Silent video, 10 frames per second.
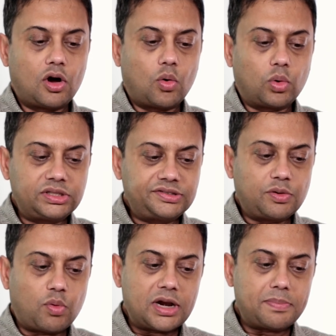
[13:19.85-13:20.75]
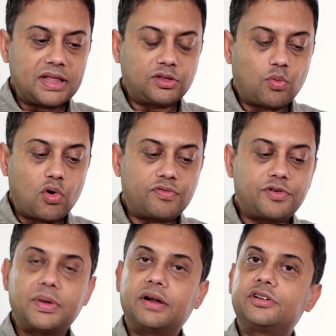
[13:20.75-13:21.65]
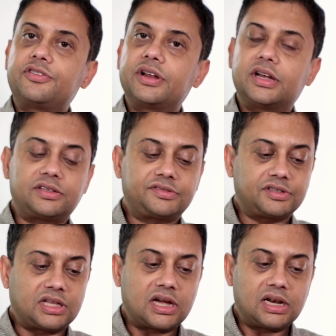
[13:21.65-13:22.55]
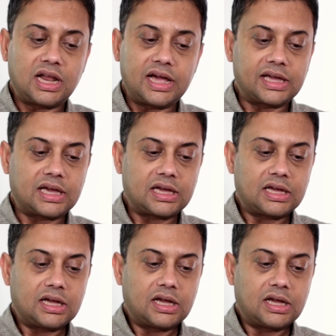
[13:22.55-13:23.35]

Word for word: What is the one month walk from Eritrea to Sudan like?